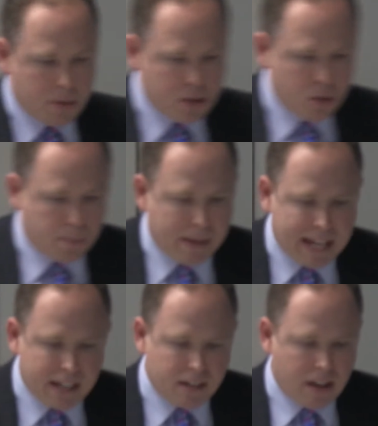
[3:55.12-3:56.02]
Commercial
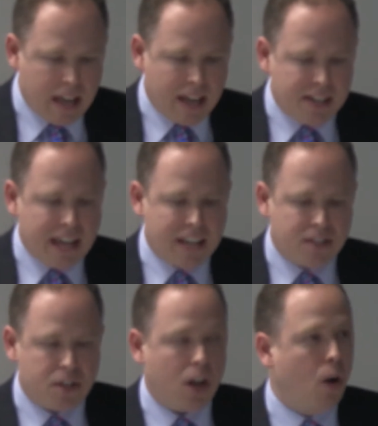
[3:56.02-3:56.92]
Bank and
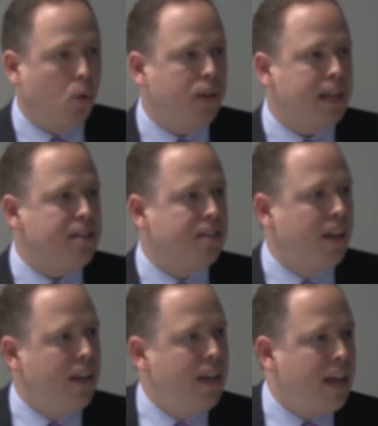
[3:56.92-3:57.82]
Hestia
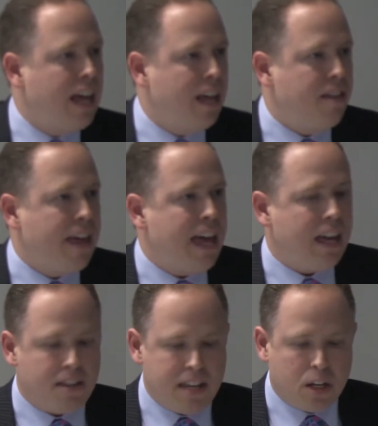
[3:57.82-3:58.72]
Holdings.
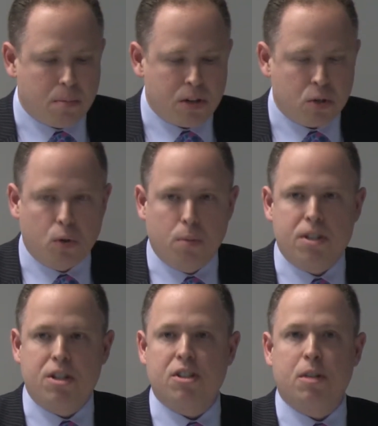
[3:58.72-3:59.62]
There, the Commercial Court,
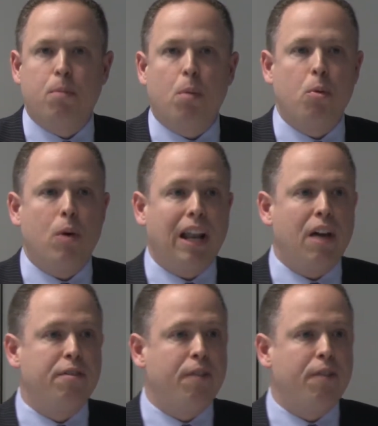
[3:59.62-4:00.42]
Mr. Justice Popwell,